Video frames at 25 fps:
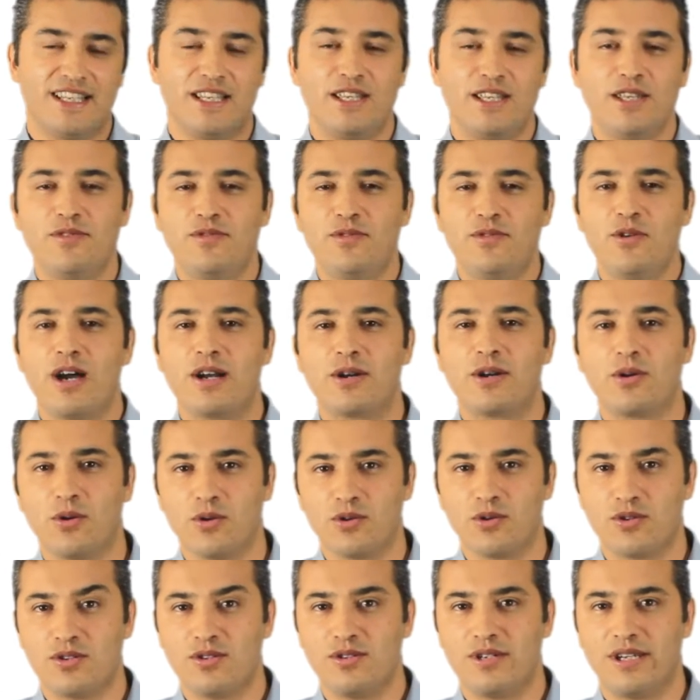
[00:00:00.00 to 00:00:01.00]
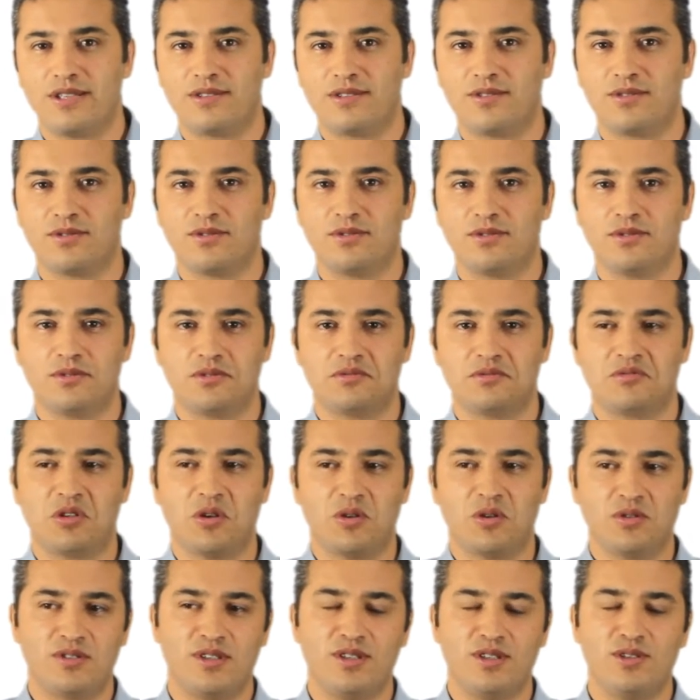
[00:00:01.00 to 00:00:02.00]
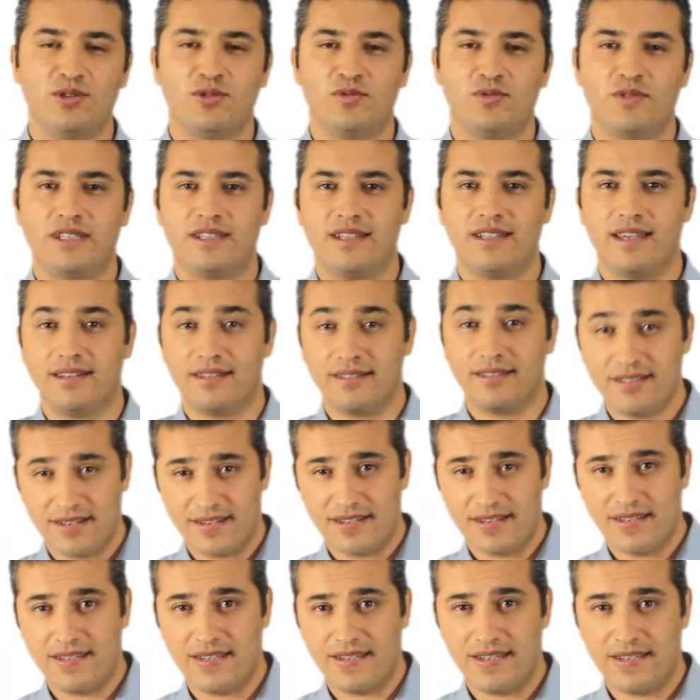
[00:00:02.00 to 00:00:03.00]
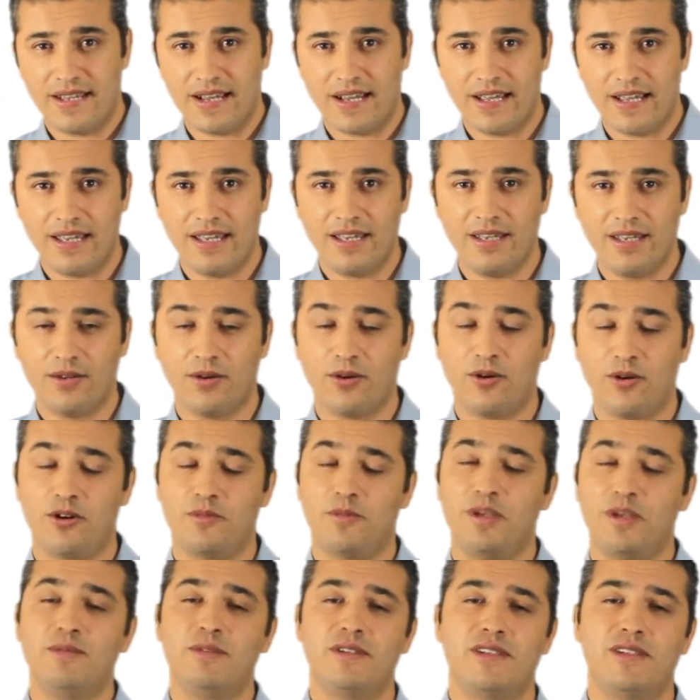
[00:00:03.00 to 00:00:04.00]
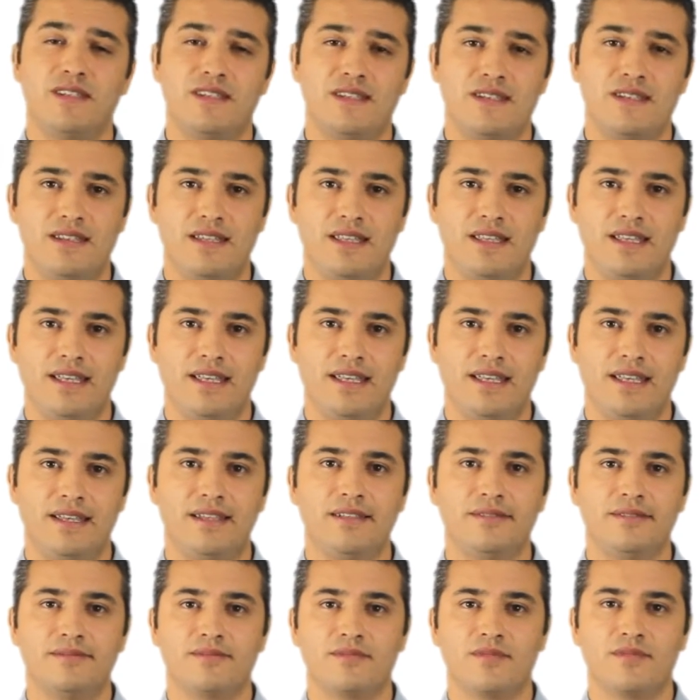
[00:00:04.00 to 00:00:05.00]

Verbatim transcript: if you are considering to continue with another CCIE or maybe CCDE,